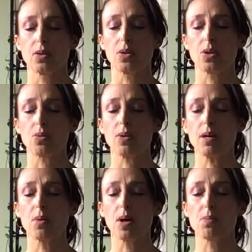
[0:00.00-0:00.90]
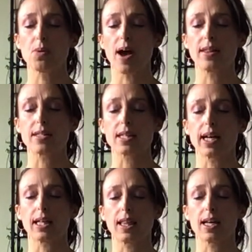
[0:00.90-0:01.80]
And three more breaths
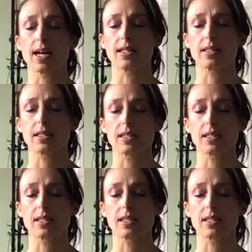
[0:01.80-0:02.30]
like this.